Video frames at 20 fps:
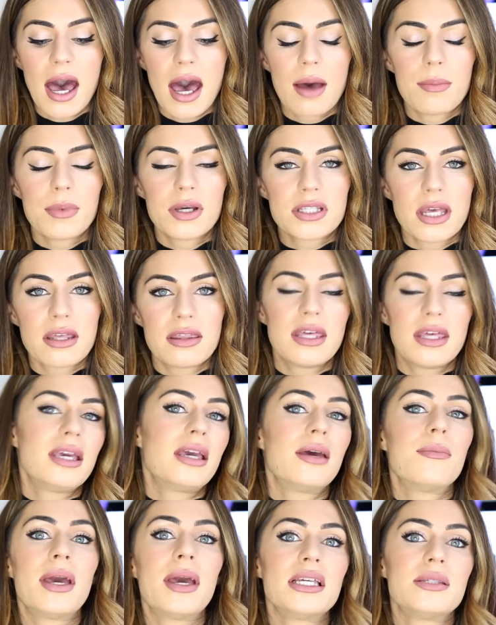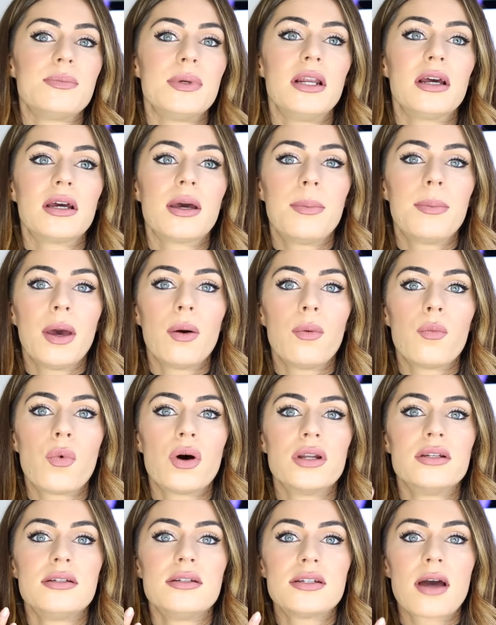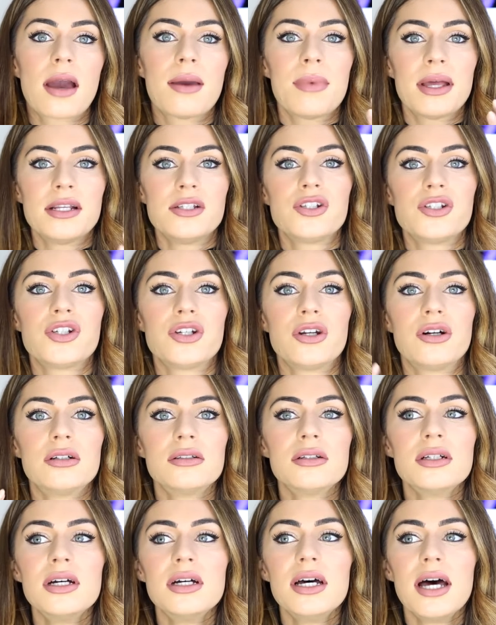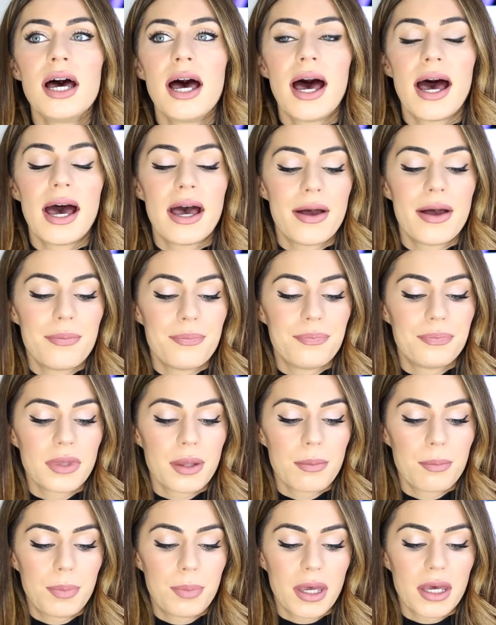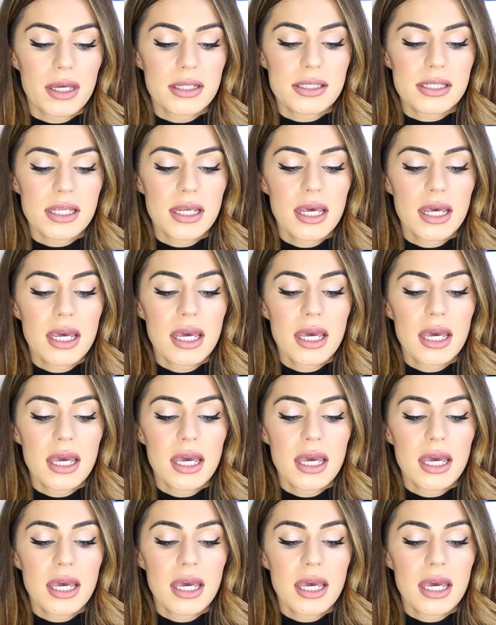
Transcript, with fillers: um, because I think it makes me look a bit one-dimensional. Um, but